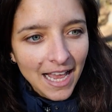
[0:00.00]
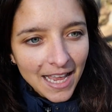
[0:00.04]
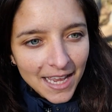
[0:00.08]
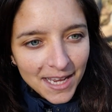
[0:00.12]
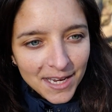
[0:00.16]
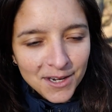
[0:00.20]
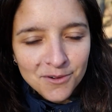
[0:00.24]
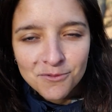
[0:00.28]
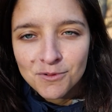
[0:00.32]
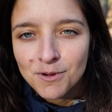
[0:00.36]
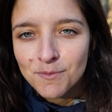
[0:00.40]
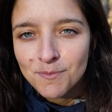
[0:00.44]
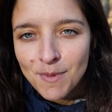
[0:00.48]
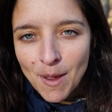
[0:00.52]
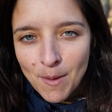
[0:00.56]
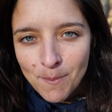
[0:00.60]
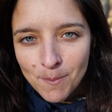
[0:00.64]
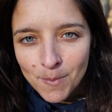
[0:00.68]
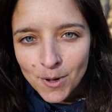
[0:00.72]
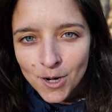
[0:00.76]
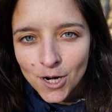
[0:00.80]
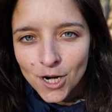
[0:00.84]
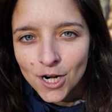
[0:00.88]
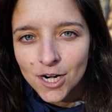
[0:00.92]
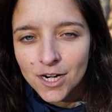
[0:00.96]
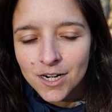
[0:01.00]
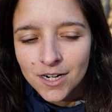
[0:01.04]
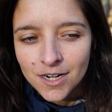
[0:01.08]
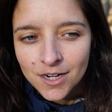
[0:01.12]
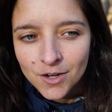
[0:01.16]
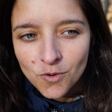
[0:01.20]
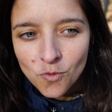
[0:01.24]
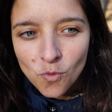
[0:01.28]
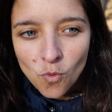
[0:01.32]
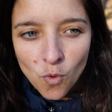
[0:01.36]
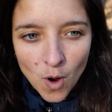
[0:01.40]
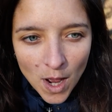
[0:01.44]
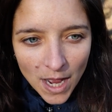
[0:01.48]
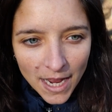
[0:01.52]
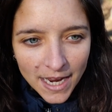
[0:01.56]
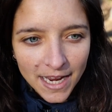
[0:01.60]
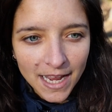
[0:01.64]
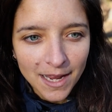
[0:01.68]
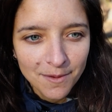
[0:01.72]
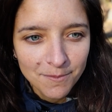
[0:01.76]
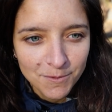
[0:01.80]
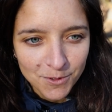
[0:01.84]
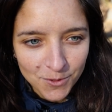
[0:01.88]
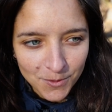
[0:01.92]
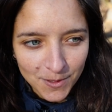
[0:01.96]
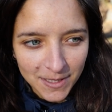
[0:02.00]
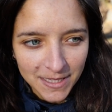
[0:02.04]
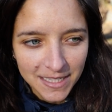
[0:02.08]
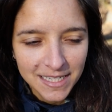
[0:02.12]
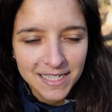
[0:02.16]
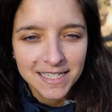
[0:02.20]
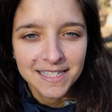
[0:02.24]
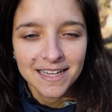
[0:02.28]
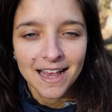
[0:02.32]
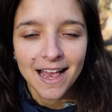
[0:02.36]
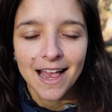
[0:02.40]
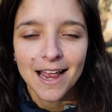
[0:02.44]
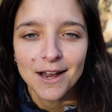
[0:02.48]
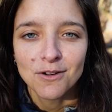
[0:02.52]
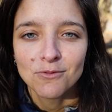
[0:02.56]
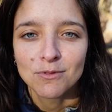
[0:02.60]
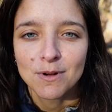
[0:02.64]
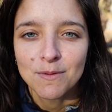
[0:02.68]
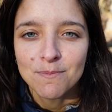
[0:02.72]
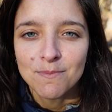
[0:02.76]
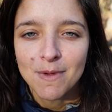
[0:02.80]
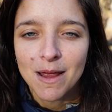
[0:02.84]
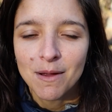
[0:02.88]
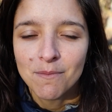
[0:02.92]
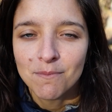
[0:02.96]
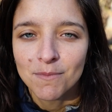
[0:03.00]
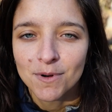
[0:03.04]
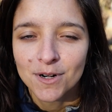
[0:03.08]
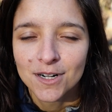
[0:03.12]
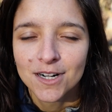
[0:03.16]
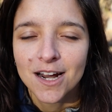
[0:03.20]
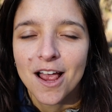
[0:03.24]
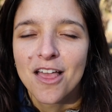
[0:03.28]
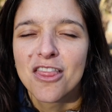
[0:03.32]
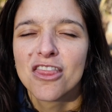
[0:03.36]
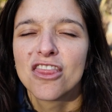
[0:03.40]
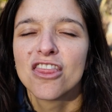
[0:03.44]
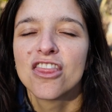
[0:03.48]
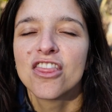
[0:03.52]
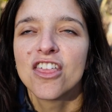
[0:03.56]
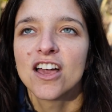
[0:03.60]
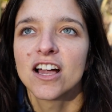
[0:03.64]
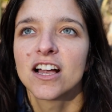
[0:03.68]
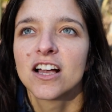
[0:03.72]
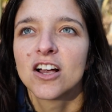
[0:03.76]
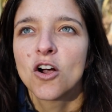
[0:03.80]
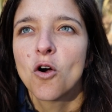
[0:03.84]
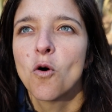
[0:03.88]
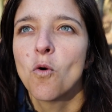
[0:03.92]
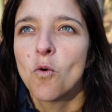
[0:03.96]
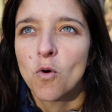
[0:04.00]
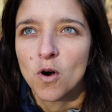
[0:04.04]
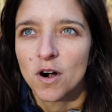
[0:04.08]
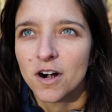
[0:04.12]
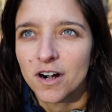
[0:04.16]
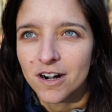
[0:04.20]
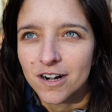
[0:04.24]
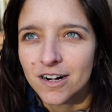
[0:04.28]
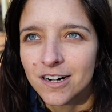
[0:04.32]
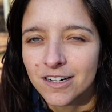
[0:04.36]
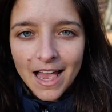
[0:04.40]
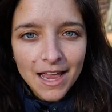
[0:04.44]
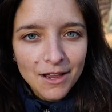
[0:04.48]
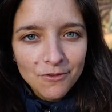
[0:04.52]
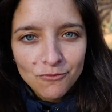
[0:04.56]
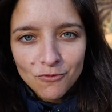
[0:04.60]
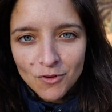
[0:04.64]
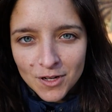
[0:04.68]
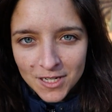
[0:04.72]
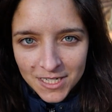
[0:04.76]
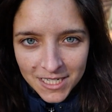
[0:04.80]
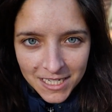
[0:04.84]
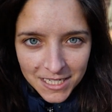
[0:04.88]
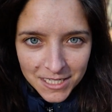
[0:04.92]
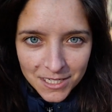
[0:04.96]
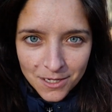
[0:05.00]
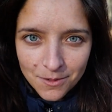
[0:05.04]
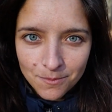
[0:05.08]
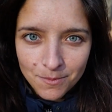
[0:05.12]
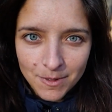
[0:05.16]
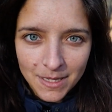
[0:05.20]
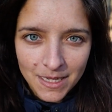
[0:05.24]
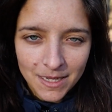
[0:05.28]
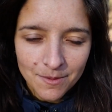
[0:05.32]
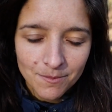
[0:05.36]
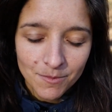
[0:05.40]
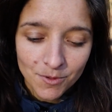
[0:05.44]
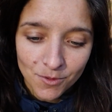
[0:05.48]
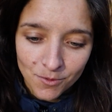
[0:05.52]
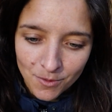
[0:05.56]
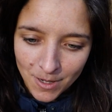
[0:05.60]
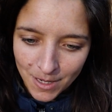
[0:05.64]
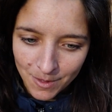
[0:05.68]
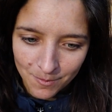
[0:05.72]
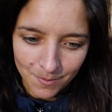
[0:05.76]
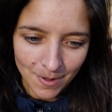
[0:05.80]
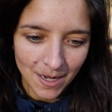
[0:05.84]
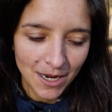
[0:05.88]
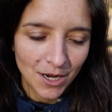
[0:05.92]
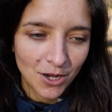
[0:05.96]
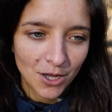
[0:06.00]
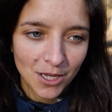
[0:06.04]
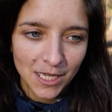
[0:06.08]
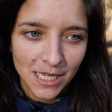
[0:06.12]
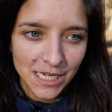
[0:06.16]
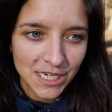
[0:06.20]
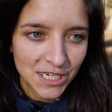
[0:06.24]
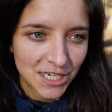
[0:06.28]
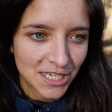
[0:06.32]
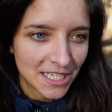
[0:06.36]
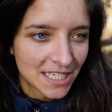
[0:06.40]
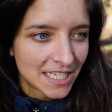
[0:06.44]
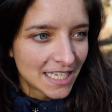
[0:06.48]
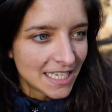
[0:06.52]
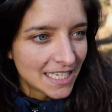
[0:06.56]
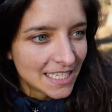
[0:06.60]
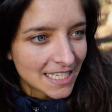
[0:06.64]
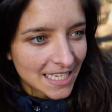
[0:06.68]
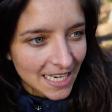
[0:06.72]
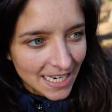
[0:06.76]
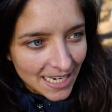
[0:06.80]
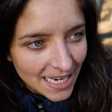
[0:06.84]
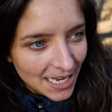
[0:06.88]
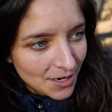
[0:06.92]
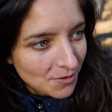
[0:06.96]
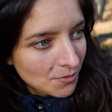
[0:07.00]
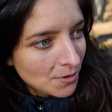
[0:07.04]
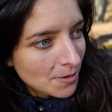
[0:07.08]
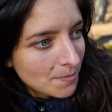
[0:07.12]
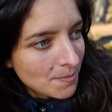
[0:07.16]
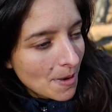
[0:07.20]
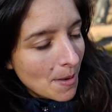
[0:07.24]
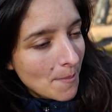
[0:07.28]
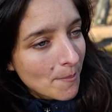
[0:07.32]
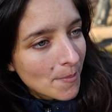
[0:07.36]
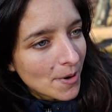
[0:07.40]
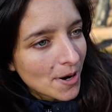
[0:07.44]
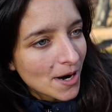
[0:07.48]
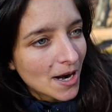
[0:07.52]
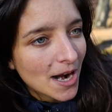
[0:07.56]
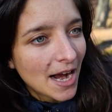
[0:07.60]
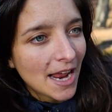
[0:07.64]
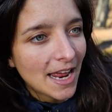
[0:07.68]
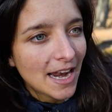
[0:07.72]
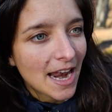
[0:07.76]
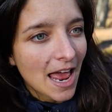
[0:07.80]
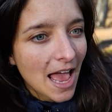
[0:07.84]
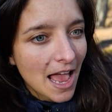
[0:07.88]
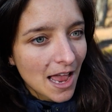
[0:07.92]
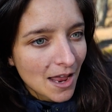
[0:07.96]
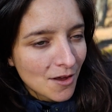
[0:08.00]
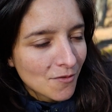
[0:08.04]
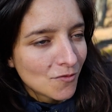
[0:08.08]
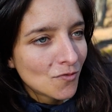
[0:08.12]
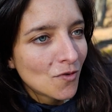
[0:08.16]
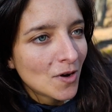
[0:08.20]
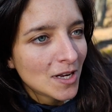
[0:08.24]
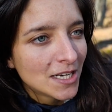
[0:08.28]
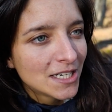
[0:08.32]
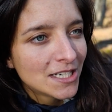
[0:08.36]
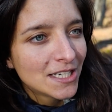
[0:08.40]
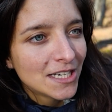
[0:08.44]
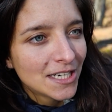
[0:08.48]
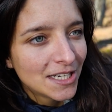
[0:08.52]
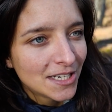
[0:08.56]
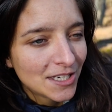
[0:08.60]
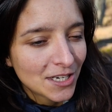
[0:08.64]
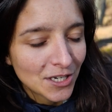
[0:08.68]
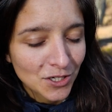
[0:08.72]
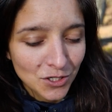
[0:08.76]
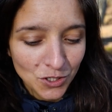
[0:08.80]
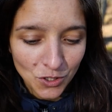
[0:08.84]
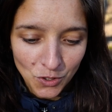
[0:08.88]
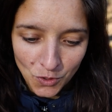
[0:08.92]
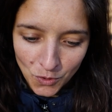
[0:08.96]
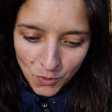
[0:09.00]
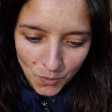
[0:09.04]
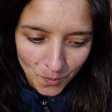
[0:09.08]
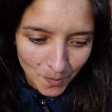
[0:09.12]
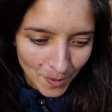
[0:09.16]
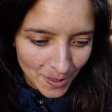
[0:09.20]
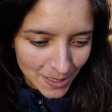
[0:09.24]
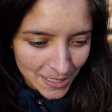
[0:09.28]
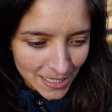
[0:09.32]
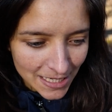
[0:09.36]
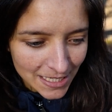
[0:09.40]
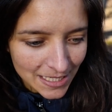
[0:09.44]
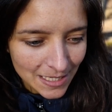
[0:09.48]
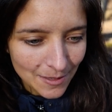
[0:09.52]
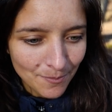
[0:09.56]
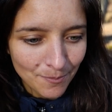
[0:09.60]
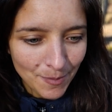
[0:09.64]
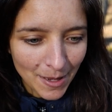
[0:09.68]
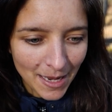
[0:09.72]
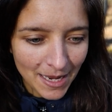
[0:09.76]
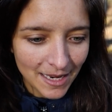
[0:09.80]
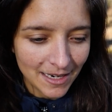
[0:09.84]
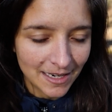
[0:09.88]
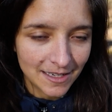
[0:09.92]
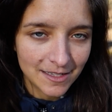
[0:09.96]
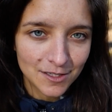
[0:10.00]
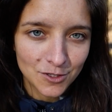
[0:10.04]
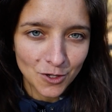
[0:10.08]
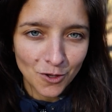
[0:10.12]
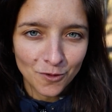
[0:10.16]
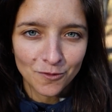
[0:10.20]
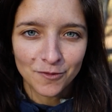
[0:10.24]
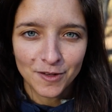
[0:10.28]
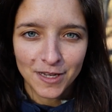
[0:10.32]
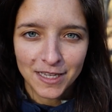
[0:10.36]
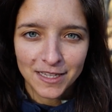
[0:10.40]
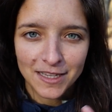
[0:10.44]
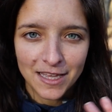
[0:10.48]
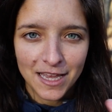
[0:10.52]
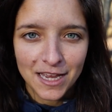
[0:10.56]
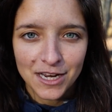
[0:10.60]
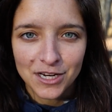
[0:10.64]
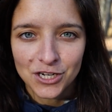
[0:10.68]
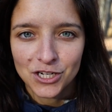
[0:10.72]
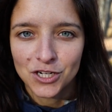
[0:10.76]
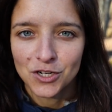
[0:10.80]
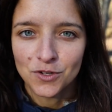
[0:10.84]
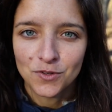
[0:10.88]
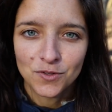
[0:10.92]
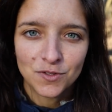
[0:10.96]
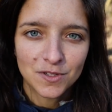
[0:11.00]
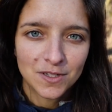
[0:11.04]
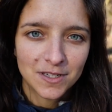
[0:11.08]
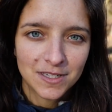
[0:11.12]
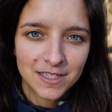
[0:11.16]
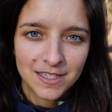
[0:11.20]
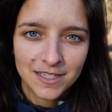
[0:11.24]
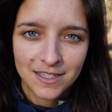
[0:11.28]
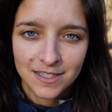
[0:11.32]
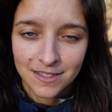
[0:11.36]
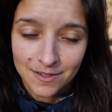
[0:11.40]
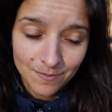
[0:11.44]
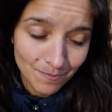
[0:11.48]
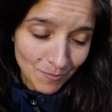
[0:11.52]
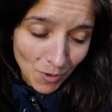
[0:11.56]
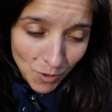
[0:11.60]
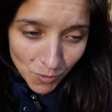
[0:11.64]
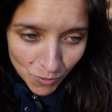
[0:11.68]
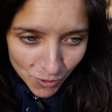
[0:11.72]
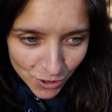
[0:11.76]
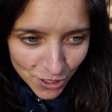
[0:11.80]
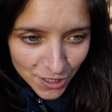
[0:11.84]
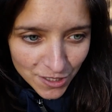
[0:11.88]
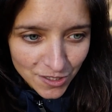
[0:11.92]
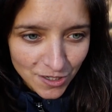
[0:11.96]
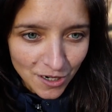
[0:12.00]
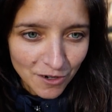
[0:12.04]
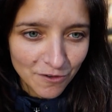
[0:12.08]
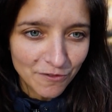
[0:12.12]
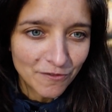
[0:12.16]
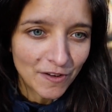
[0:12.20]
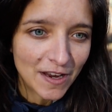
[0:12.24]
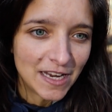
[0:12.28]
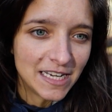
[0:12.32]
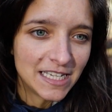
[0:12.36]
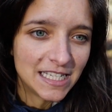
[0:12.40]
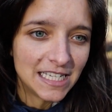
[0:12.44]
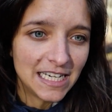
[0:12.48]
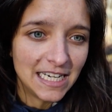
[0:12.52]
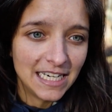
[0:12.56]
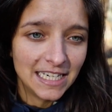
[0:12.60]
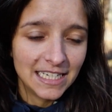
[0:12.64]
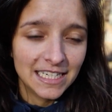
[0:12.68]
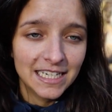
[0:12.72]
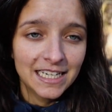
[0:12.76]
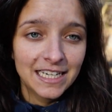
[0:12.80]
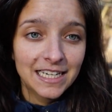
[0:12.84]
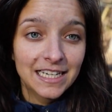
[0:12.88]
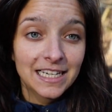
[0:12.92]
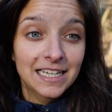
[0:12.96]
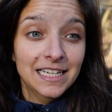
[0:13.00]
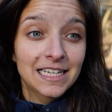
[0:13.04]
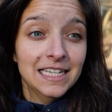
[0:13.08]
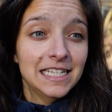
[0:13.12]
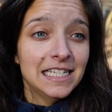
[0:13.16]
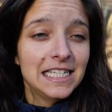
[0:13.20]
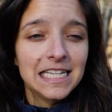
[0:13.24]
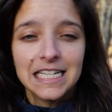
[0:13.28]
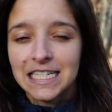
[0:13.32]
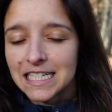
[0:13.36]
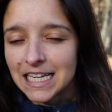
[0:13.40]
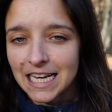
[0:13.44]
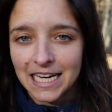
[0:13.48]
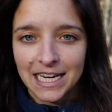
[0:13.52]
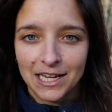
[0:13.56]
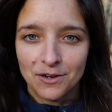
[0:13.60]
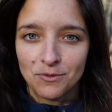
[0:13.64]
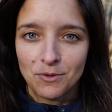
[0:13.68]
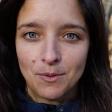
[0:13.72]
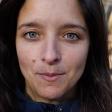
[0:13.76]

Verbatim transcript: I remember why I'm doing this. I remember the core. I have wanted to be a marine biologist since I can remember and I wanted to participate in solving the issues the oceans are facing since I can